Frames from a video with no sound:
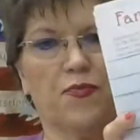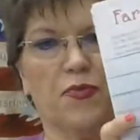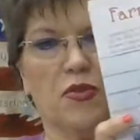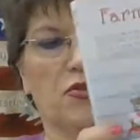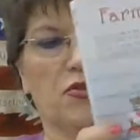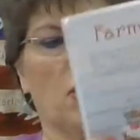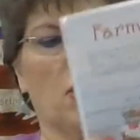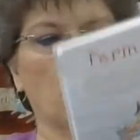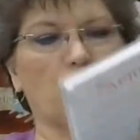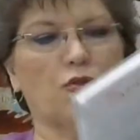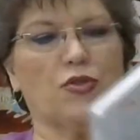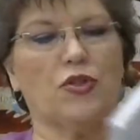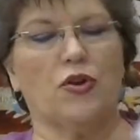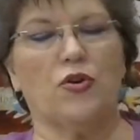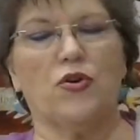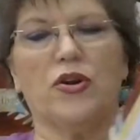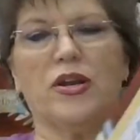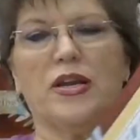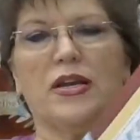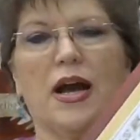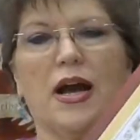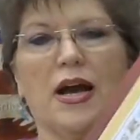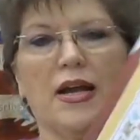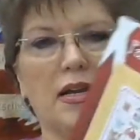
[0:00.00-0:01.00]
So
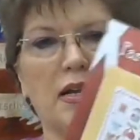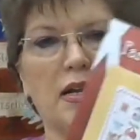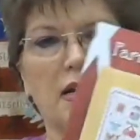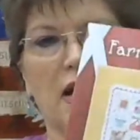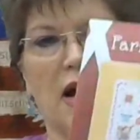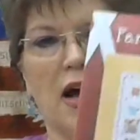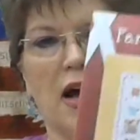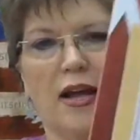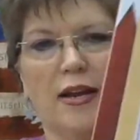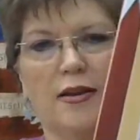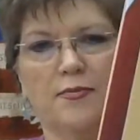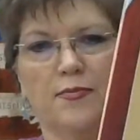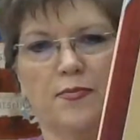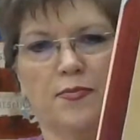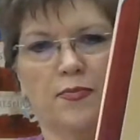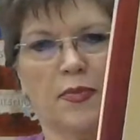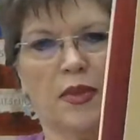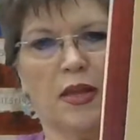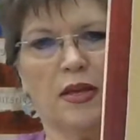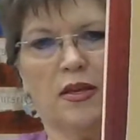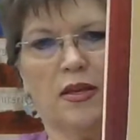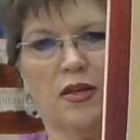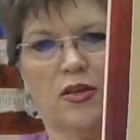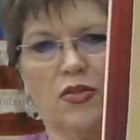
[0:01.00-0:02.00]
$30.99,
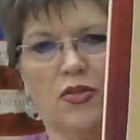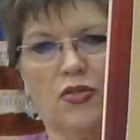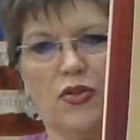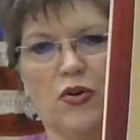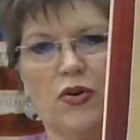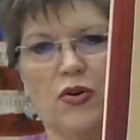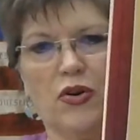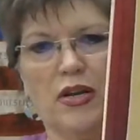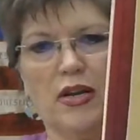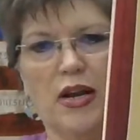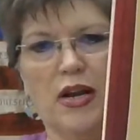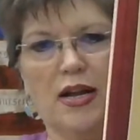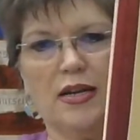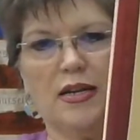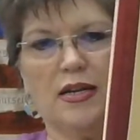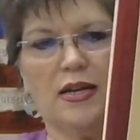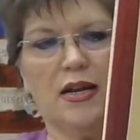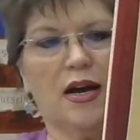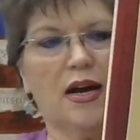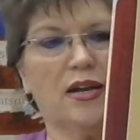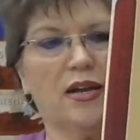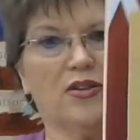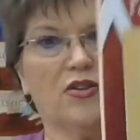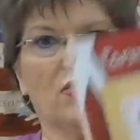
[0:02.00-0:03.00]

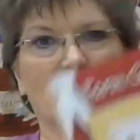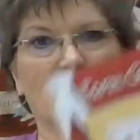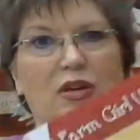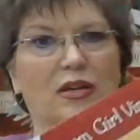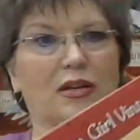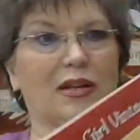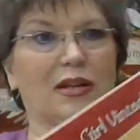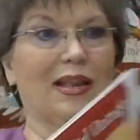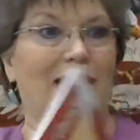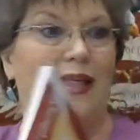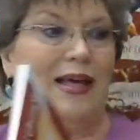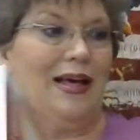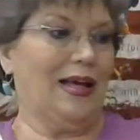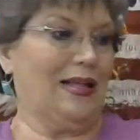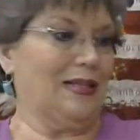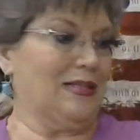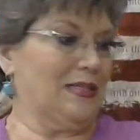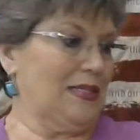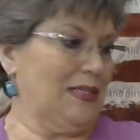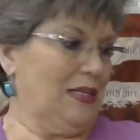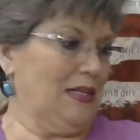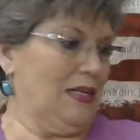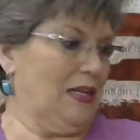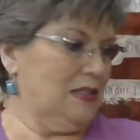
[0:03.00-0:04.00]
and you're getting
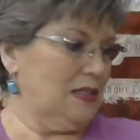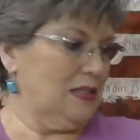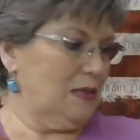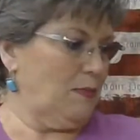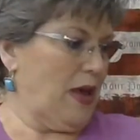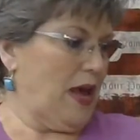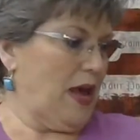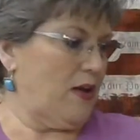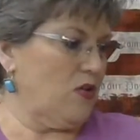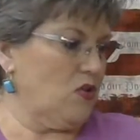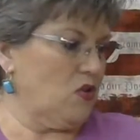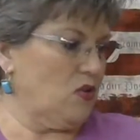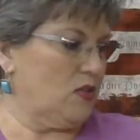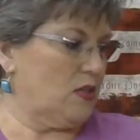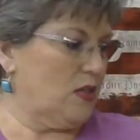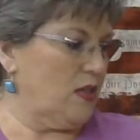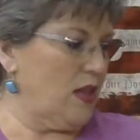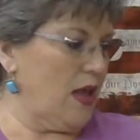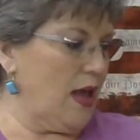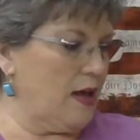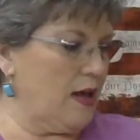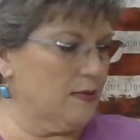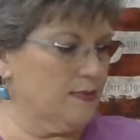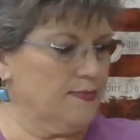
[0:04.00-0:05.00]
lots and lots of patterns in
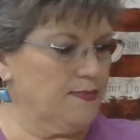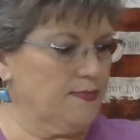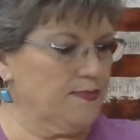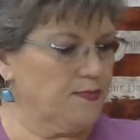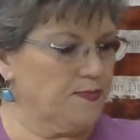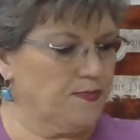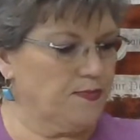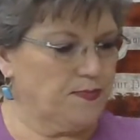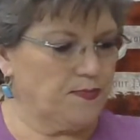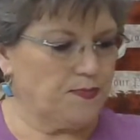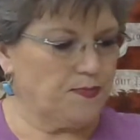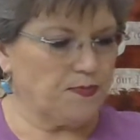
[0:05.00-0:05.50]
that.